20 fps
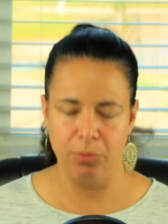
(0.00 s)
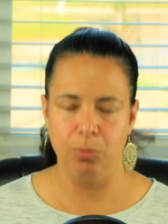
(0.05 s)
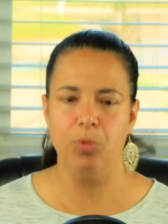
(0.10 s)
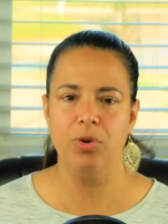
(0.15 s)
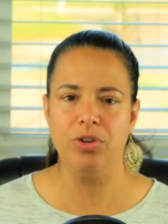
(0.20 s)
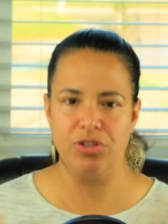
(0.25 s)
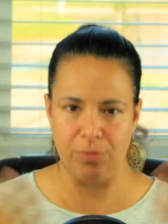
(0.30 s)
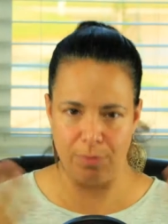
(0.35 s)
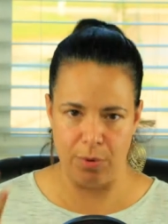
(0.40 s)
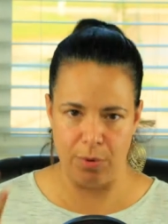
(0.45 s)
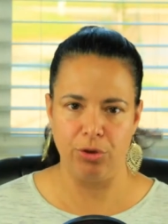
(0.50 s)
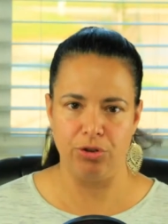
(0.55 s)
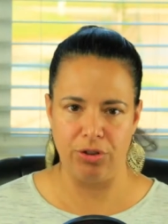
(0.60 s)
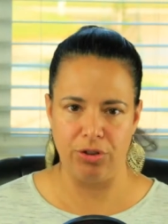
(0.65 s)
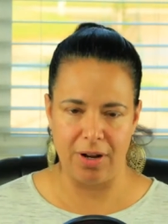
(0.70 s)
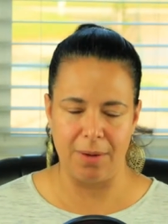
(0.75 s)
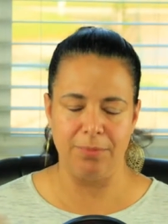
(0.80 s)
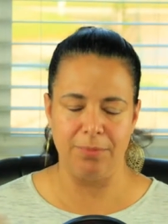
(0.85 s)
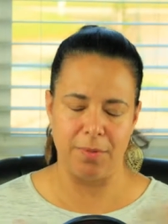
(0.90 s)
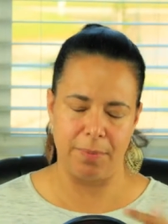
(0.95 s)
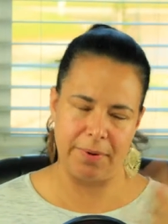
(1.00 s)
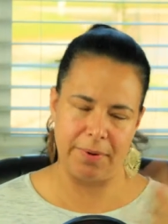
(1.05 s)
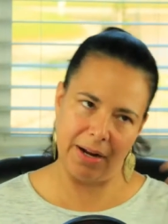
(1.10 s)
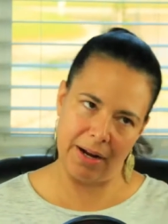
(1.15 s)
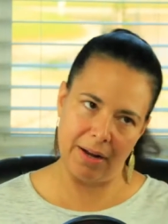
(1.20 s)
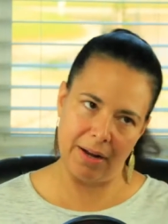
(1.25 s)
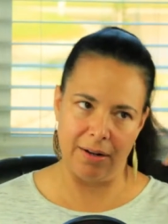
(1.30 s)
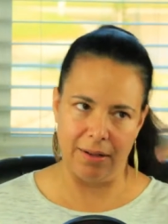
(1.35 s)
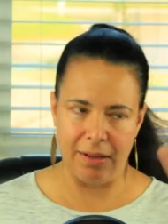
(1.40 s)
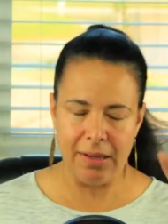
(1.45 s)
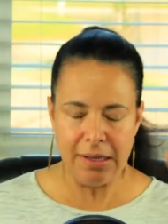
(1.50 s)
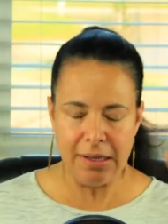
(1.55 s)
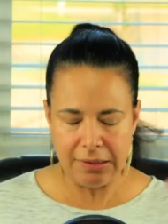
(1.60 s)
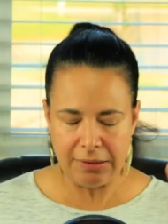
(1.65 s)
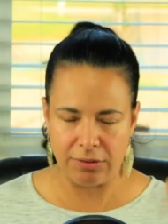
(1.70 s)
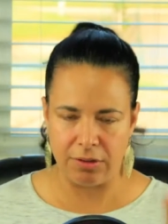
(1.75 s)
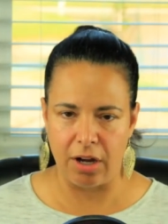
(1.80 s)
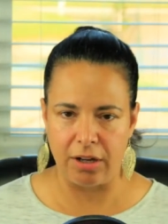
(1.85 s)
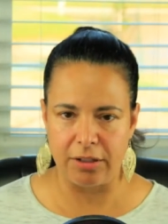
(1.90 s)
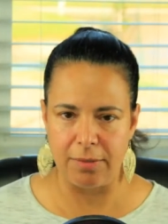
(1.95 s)
Which emotion comes up, and I kind of
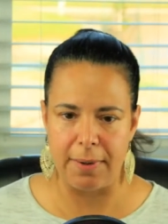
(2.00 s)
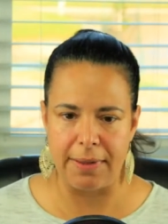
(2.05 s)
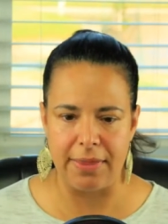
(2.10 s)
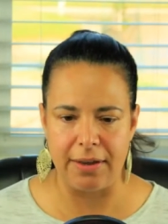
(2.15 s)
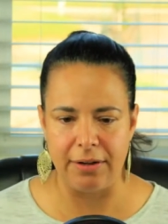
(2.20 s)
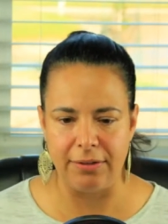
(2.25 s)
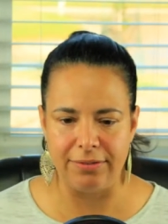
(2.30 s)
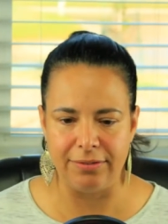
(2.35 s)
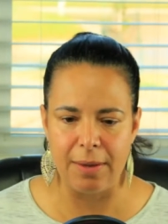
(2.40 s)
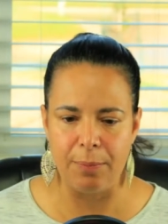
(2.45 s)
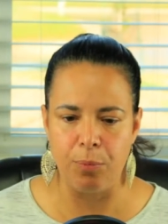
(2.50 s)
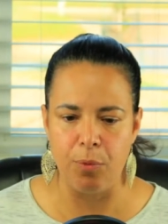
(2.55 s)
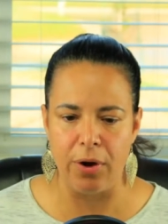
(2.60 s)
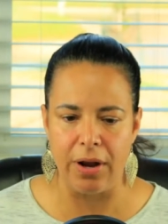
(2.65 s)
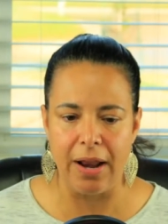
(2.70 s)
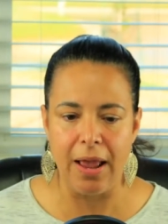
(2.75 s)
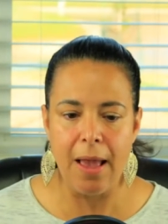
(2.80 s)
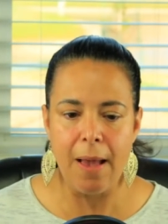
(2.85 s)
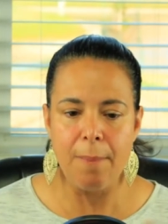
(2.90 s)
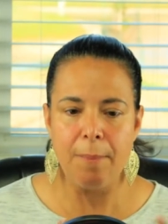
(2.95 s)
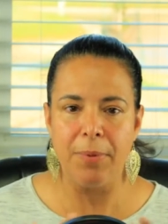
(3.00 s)
talked about that in step 1.